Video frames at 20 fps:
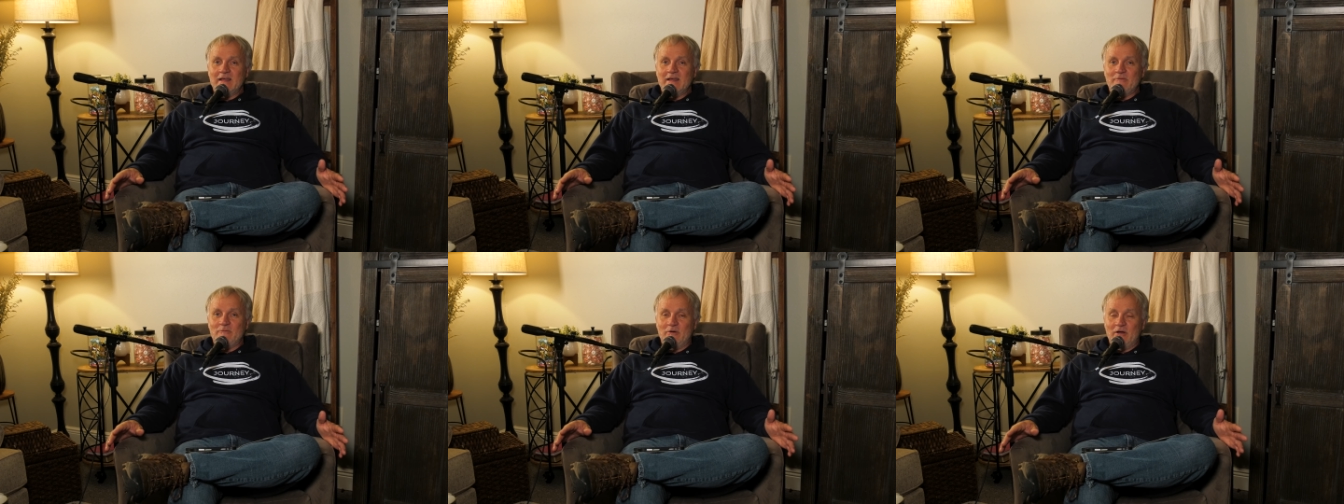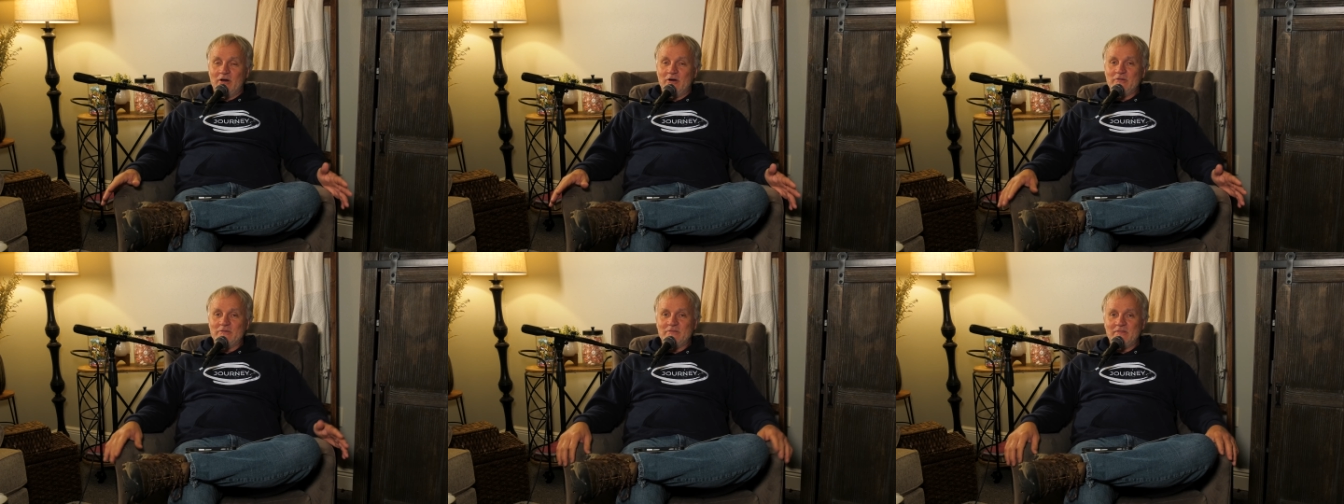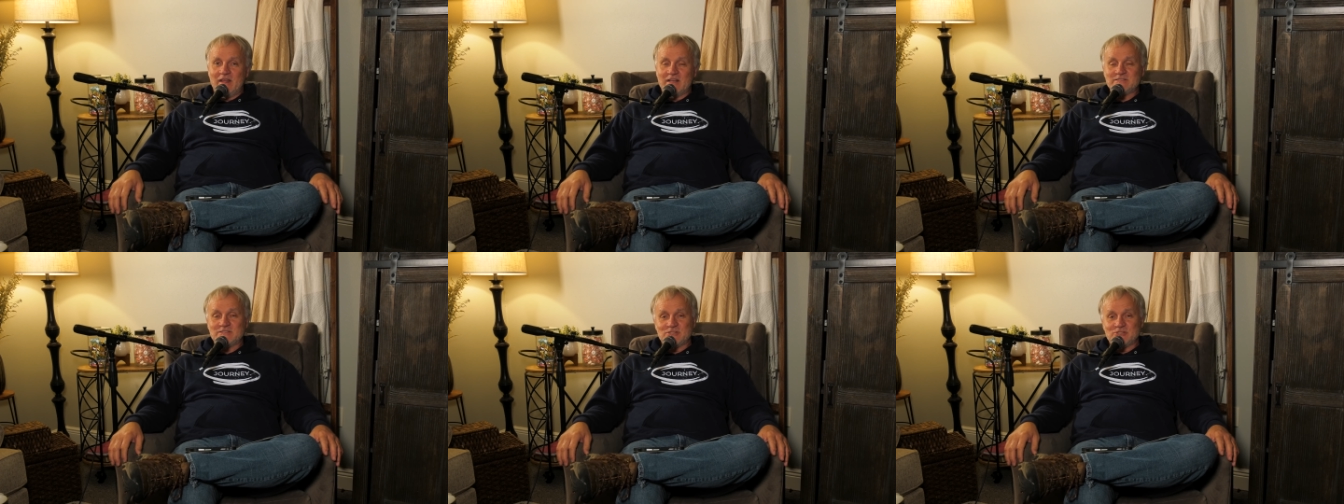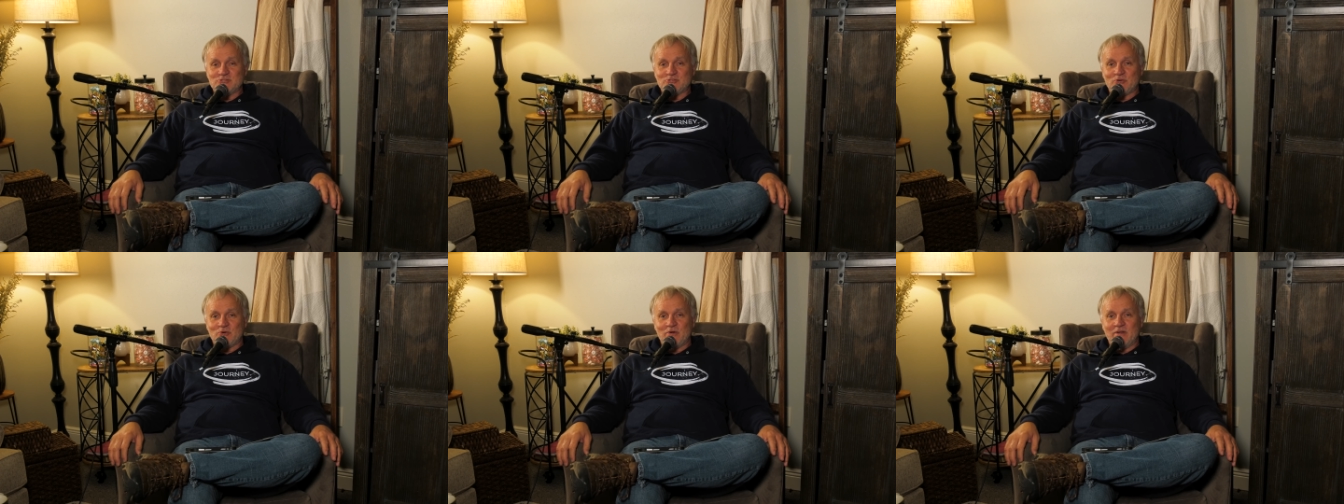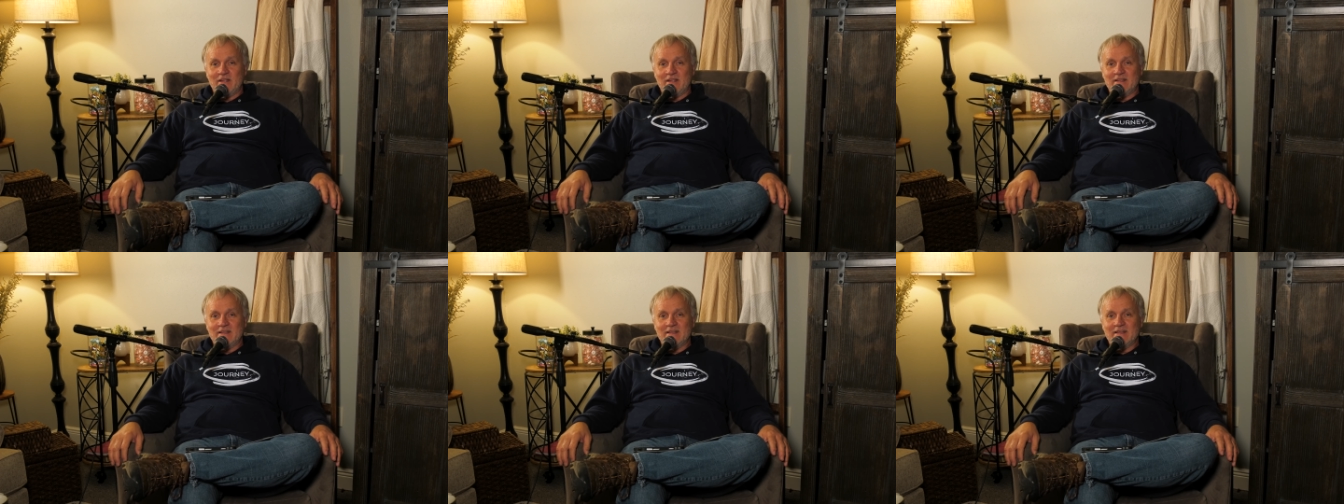Well, that's the
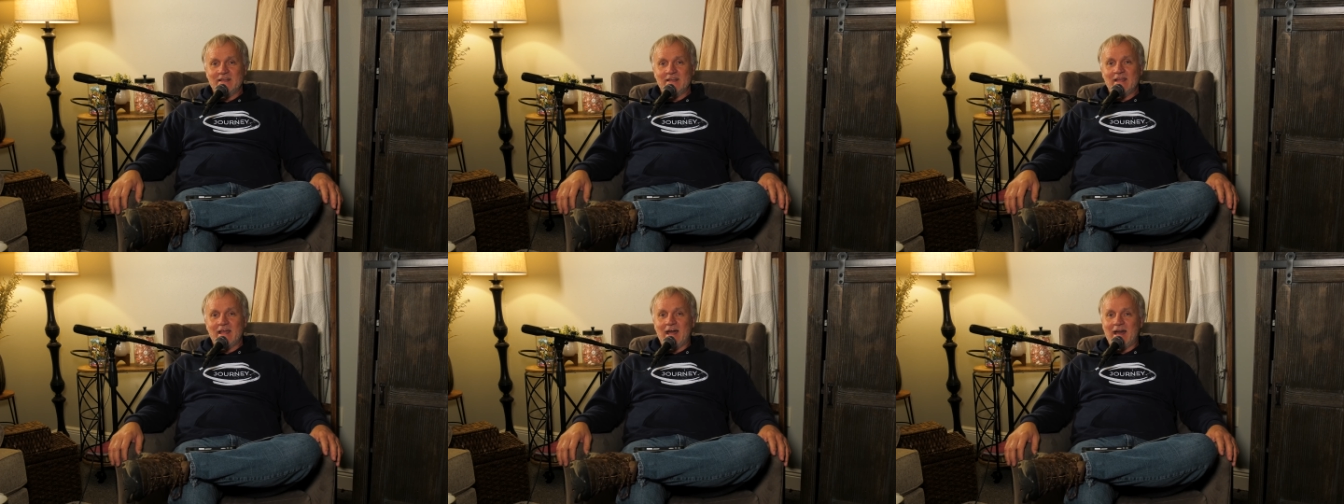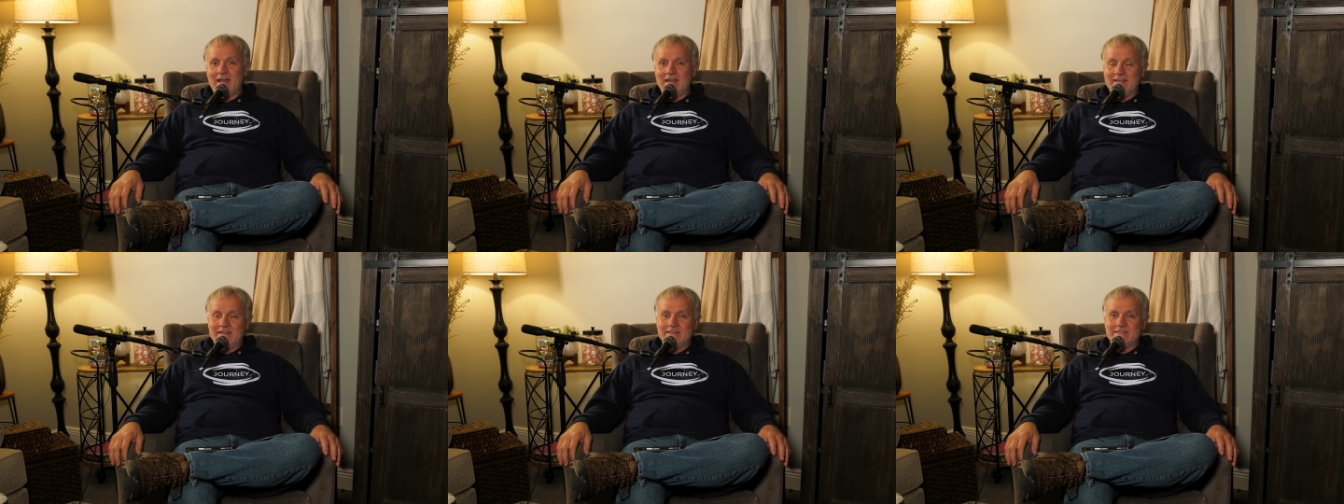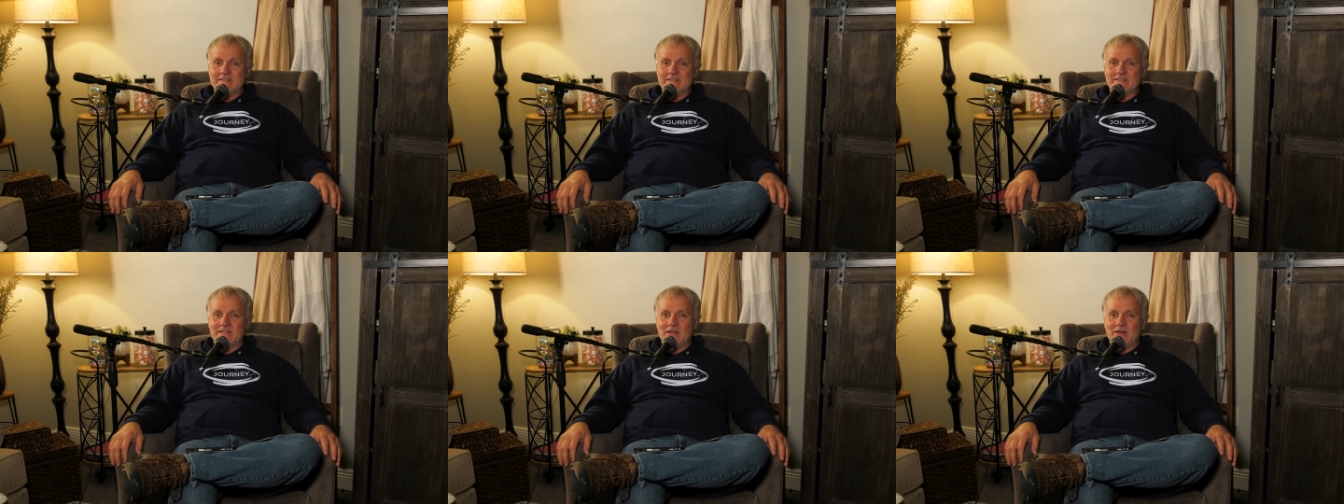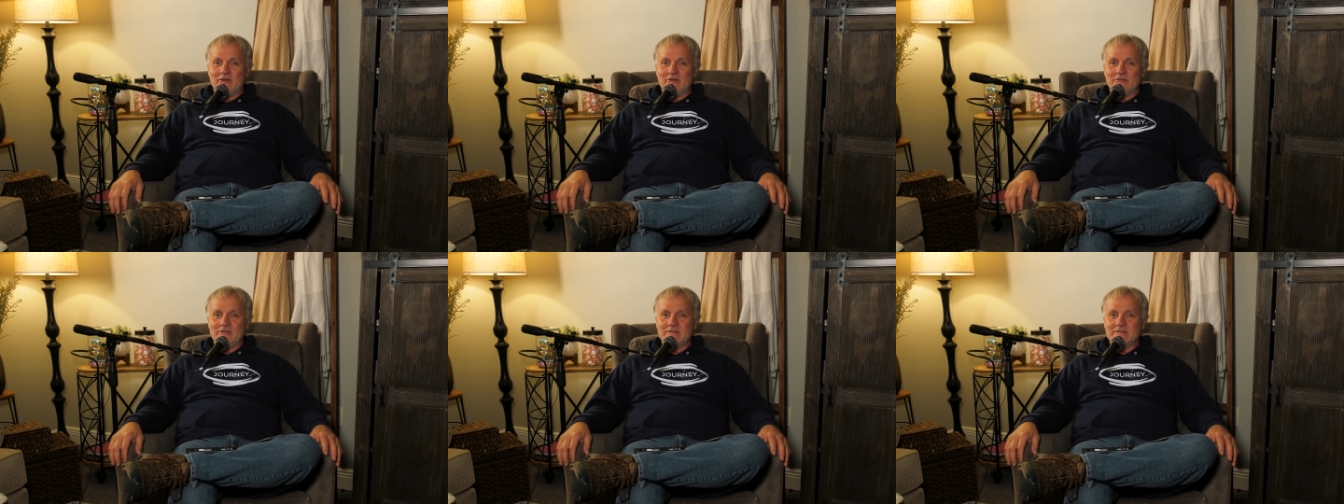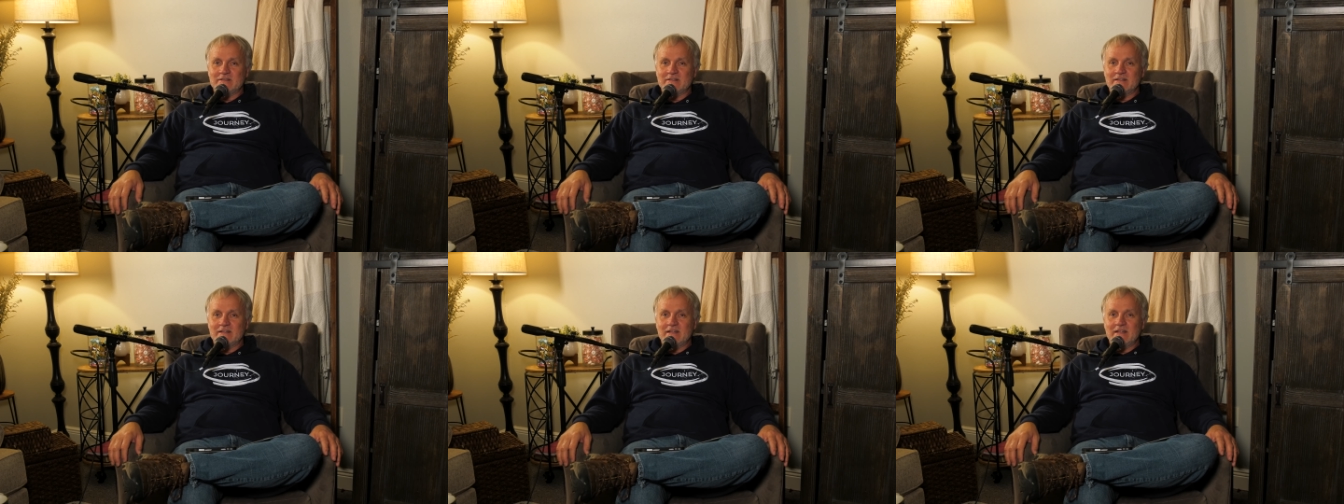story I didn't get to tell
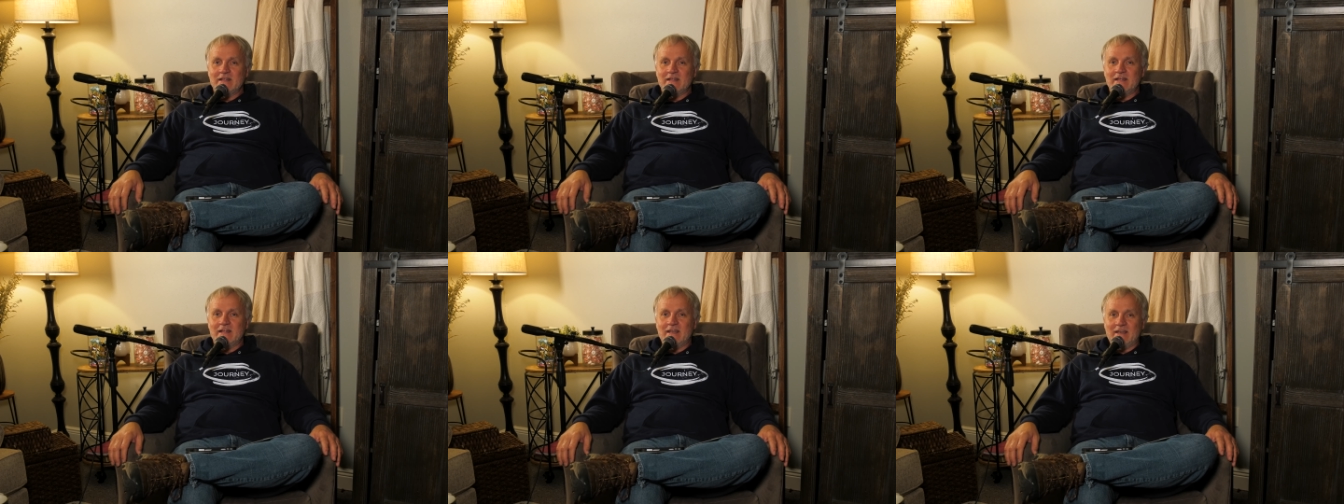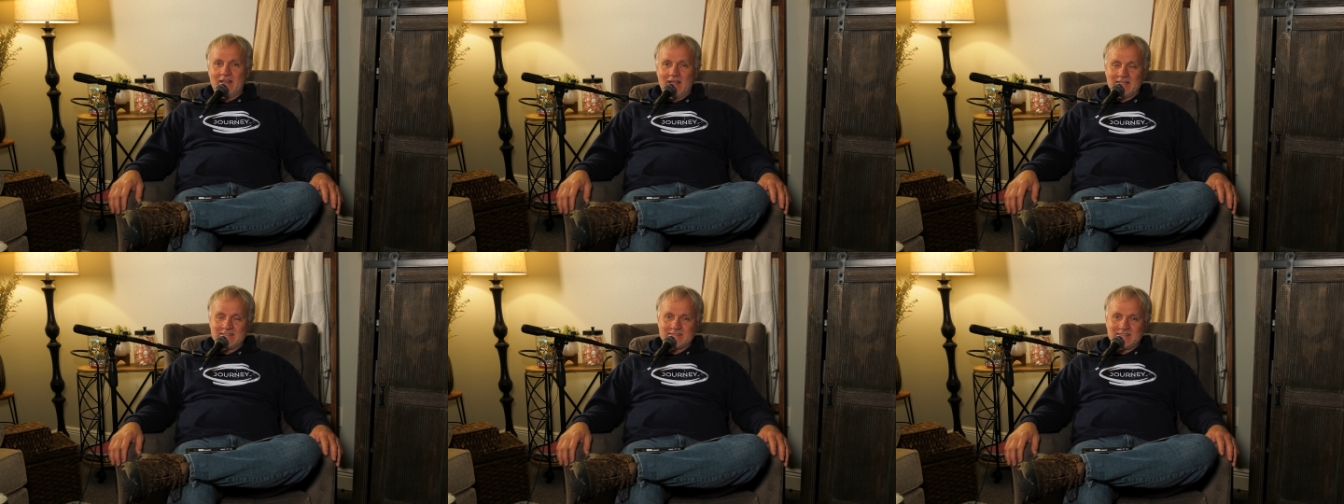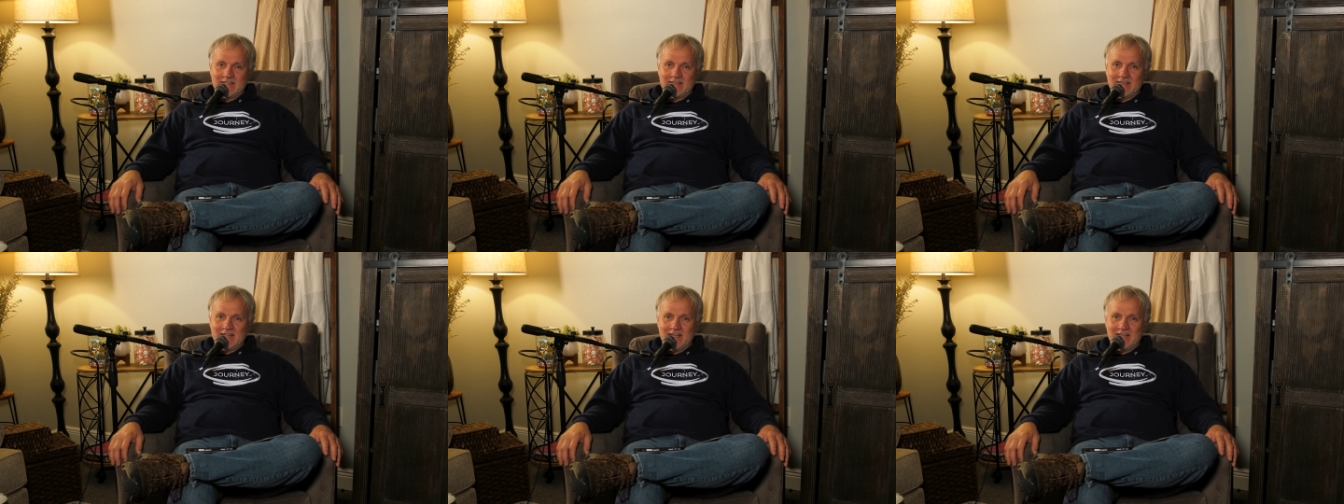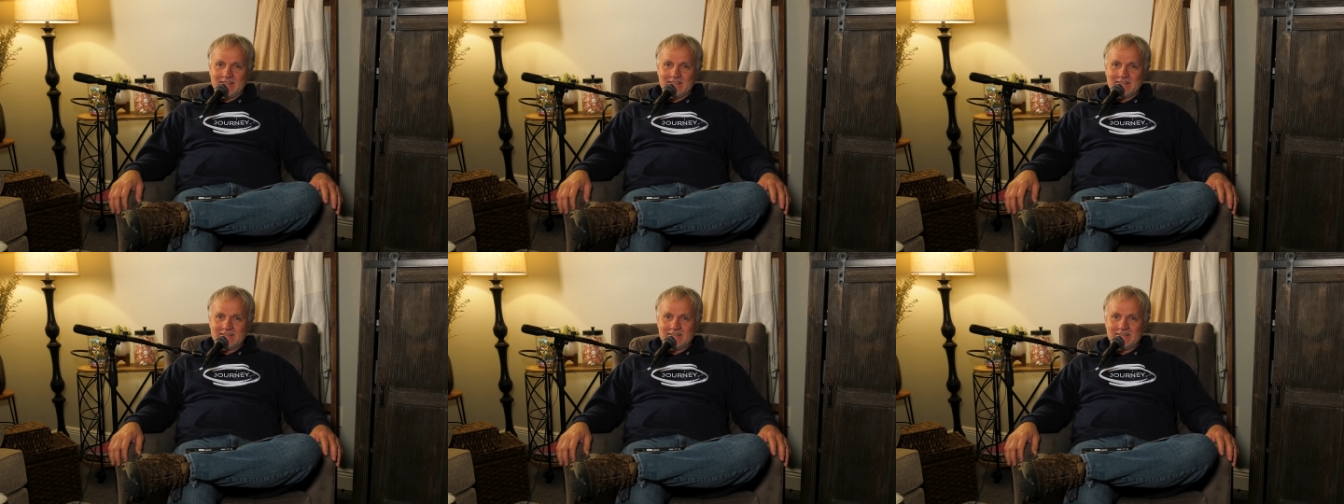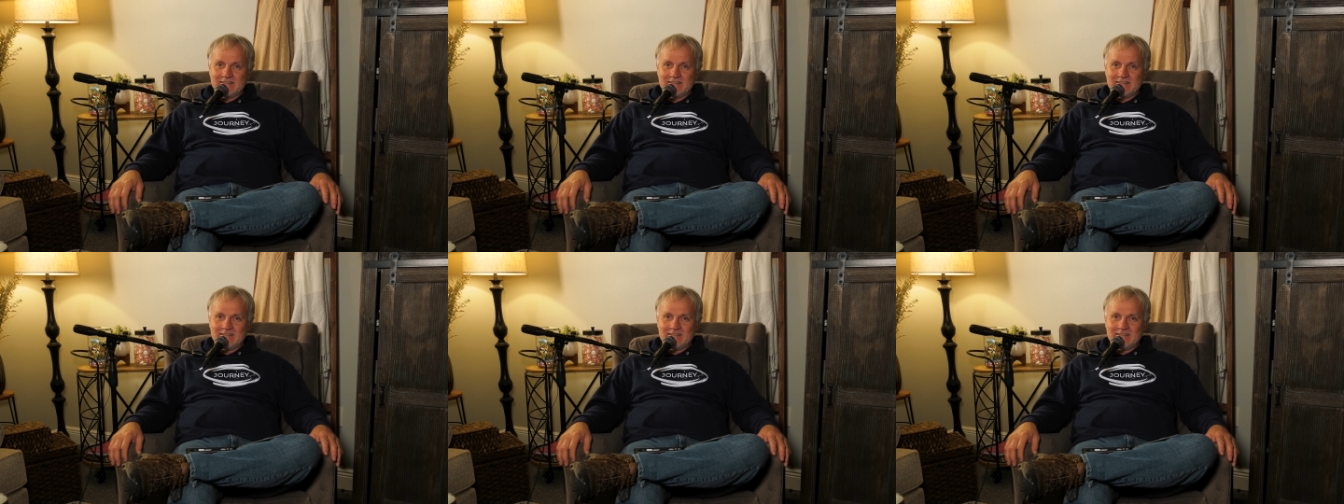last Sunday.